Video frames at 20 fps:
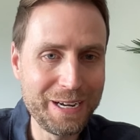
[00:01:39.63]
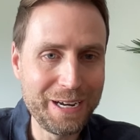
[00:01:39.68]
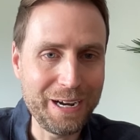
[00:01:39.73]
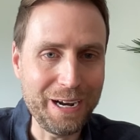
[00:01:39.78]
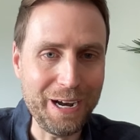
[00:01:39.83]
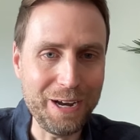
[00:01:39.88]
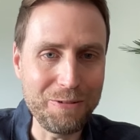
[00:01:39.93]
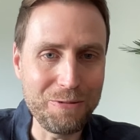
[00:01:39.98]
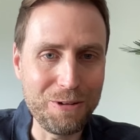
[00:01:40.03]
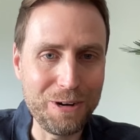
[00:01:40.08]

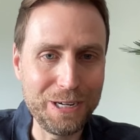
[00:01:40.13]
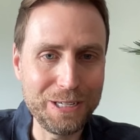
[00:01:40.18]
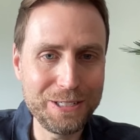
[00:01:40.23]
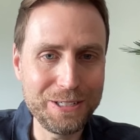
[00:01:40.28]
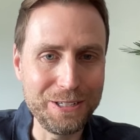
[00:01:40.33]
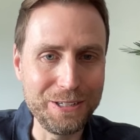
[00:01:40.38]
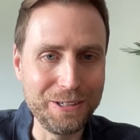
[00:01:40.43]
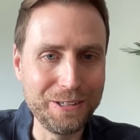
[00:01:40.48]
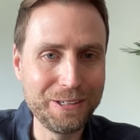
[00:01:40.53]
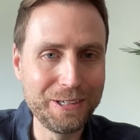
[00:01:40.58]
I'd want
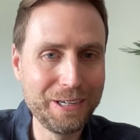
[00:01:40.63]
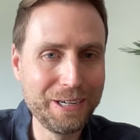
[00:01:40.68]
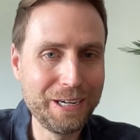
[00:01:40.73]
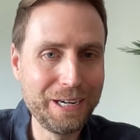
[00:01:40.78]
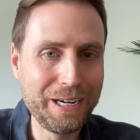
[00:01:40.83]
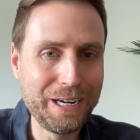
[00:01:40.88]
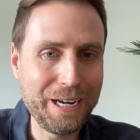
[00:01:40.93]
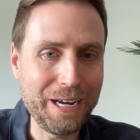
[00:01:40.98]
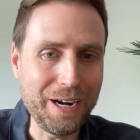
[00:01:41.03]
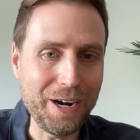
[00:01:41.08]
to.
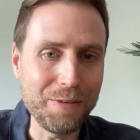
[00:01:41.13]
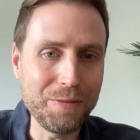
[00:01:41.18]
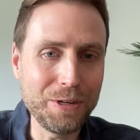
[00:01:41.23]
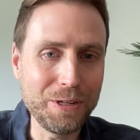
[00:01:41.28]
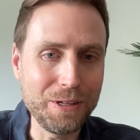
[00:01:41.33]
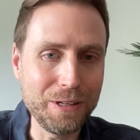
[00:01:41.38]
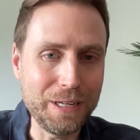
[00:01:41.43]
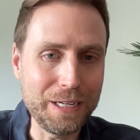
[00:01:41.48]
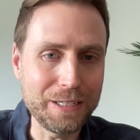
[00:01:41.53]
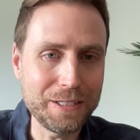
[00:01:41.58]
And I
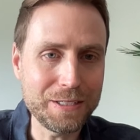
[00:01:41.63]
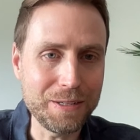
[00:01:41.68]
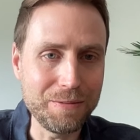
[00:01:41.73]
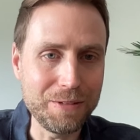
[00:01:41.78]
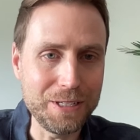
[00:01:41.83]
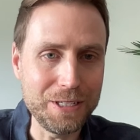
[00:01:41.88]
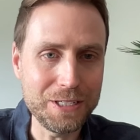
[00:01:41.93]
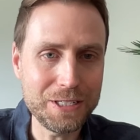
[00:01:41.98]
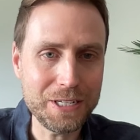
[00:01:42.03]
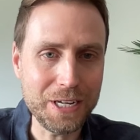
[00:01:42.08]
really like some of
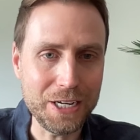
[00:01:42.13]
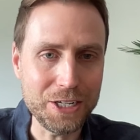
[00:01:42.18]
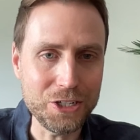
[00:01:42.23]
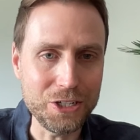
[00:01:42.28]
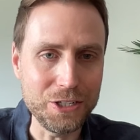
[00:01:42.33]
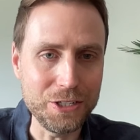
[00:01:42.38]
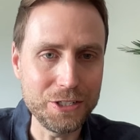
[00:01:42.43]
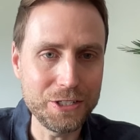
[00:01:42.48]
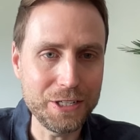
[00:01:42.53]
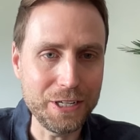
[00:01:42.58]
these
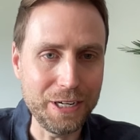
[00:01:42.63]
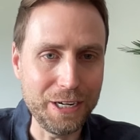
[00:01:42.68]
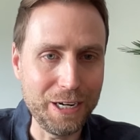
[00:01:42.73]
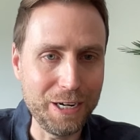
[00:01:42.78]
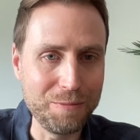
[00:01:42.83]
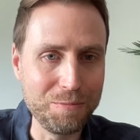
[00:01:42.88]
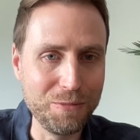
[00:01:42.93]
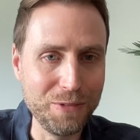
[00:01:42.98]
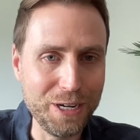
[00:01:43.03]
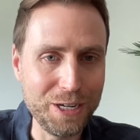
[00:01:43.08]
touches
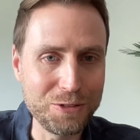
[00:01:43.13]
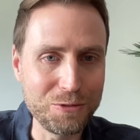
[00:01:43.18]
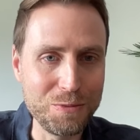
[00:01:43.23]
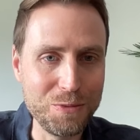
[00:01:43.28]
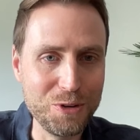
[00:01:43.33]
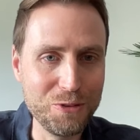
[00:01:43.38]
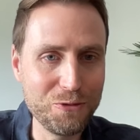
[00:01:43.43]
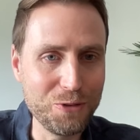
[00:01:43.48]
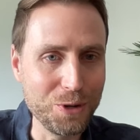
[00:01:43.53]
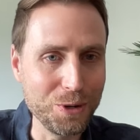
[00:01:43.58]
as we
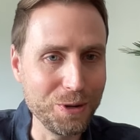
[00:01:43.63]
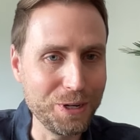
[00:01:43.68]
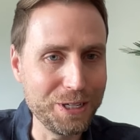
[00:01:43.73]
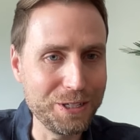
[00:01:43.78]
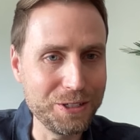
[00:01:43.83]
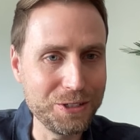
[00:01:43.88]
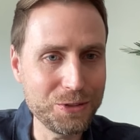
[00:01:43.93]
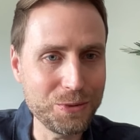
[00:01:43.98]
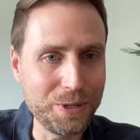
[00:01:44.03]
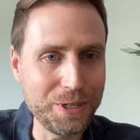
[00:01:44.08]
move forward
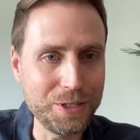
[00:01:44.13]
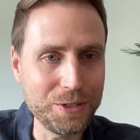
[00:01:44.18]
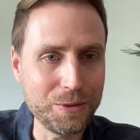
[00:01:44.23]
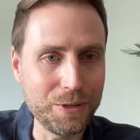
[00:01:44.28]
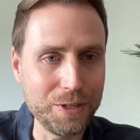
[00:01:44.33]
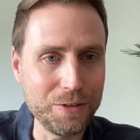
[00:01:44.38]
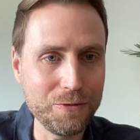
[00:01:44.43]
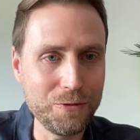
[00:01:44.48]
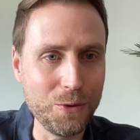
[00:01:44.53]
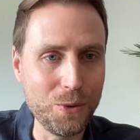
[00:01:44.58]
into
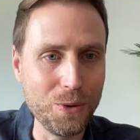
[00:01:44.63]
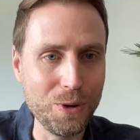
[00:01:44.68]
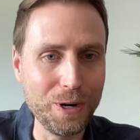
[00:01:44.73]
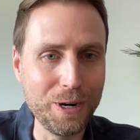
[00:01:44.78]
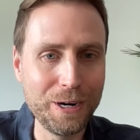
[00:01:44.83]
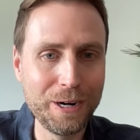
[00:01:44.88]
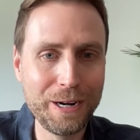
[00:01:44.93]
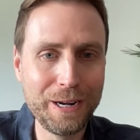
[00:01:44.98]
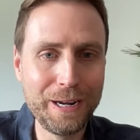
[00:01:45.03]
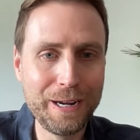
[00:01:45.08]

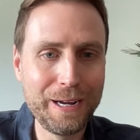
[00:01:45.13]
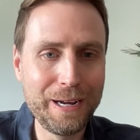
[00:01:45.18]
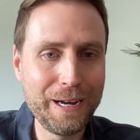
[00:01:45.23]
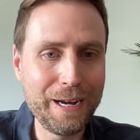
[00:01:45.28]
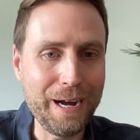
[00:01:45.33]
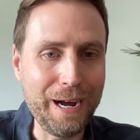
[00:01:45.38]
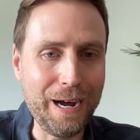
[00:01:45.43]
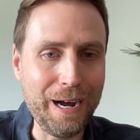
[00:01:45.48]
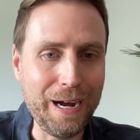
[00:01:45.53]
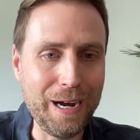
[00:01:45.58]
2024.
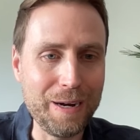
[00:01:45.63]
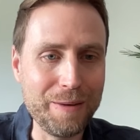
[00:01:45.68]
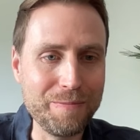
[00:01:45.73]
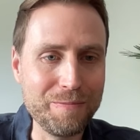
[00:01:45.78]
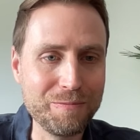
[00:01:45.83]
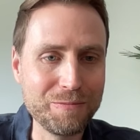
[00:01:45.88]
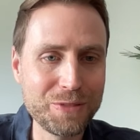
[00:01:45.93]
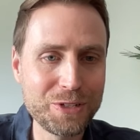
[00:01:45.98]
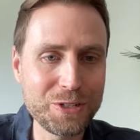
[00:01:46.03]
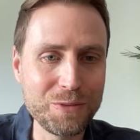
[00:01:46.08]

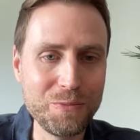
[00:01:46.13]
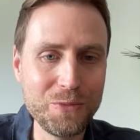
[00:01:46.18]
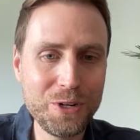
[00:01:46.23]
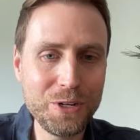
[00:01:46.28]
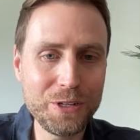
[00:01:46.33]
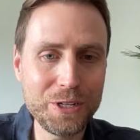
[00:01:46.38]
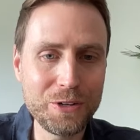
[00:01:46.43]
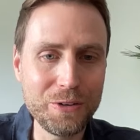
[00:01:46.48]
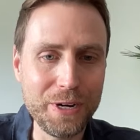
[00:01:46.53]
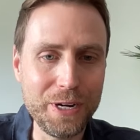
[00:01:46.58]
Some
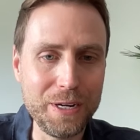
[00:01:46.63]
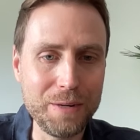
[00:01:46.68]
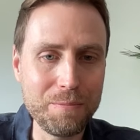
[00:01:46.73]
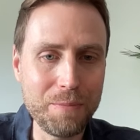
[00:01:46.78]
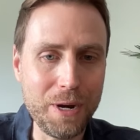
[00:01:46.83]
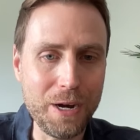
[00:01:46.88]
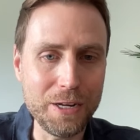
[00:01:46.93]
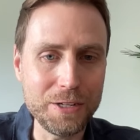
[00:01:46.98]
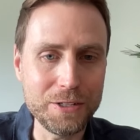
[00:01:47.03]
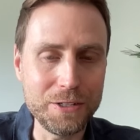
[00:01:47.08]
really great
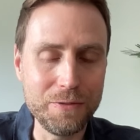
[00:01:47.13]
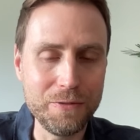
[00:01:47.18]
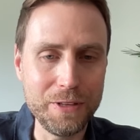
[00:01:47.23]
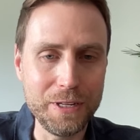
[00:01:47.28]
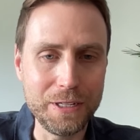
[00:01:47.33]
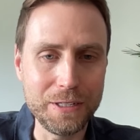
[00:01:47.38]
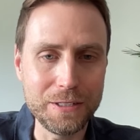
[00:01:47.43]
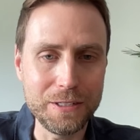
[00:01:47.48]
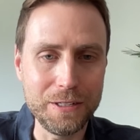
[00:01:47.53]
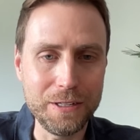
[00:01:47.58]
positive
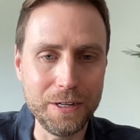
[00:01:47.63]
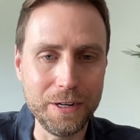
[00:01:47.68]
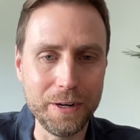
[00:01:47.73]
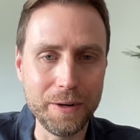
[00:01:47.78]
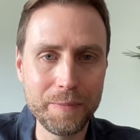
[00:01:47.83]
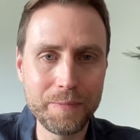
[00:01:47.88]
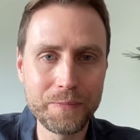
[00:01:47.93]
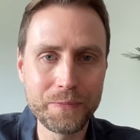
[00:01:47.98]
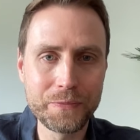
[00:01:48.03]
things in here.